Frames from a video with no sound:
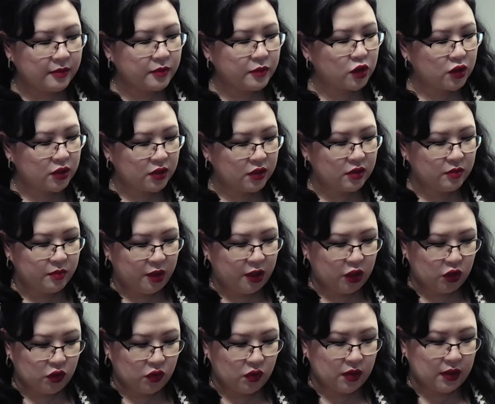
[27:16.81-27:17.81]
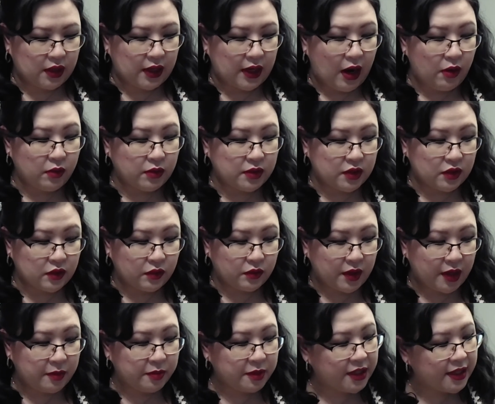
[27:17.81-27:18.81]
just to make sure that I was in the
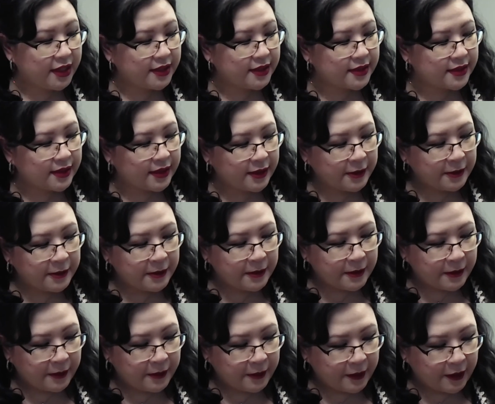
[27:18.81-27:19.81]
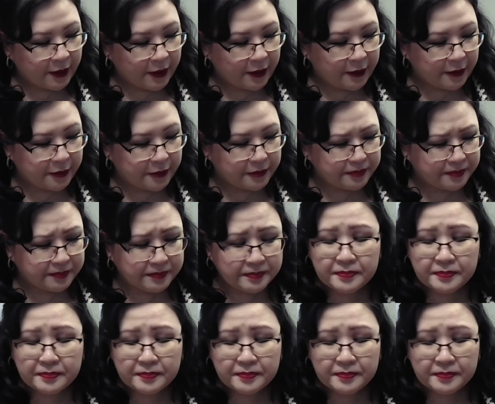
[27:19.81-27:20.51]
right place. But